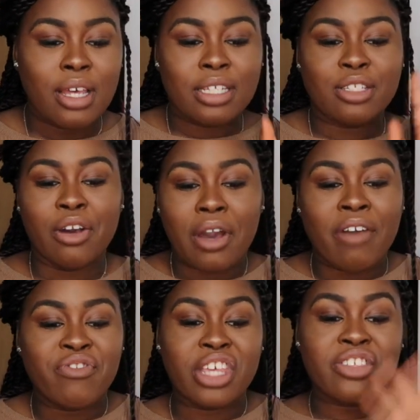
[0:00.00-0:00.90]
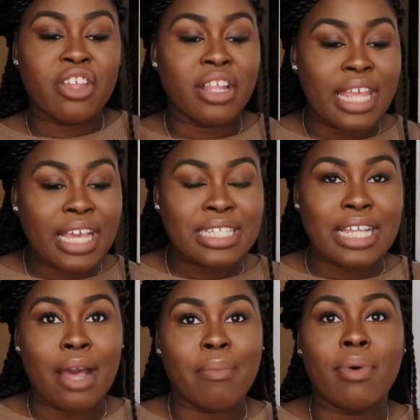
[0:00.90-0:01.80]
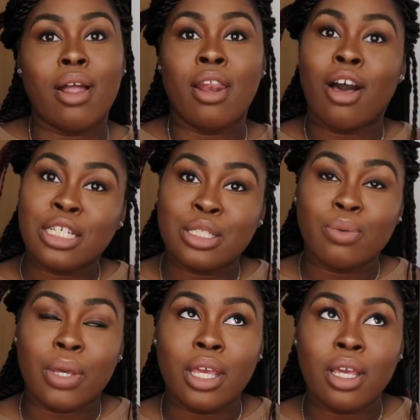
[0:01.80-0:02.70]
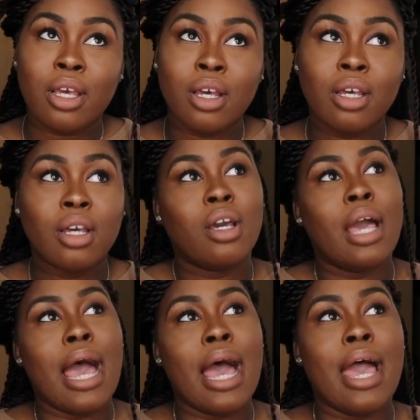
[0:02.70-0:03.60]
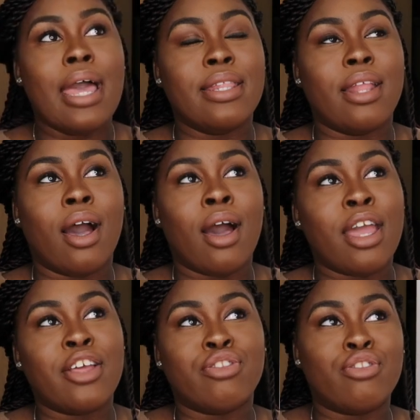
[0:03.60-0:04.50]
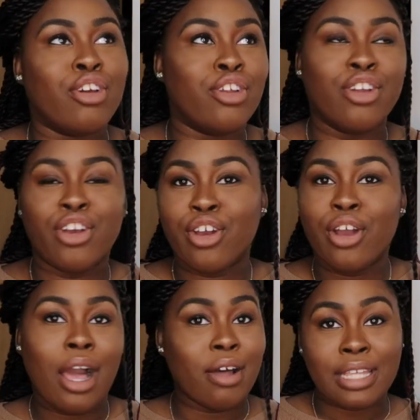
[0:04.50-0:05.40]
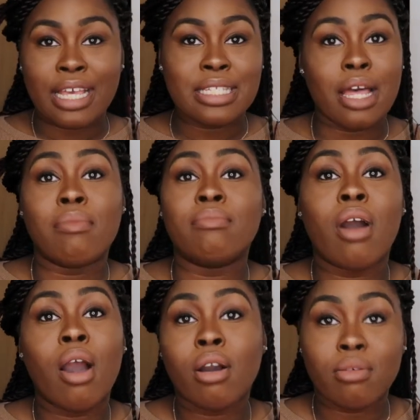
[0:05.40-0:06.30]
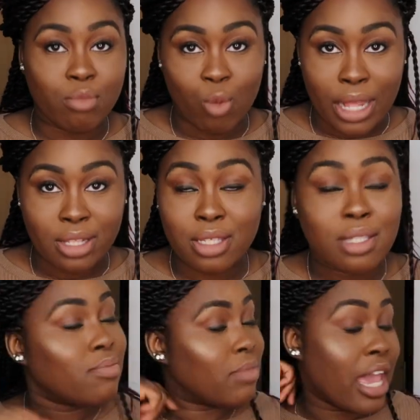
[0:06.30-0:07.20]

So I've just done the exam last week and I don't know how the exam went.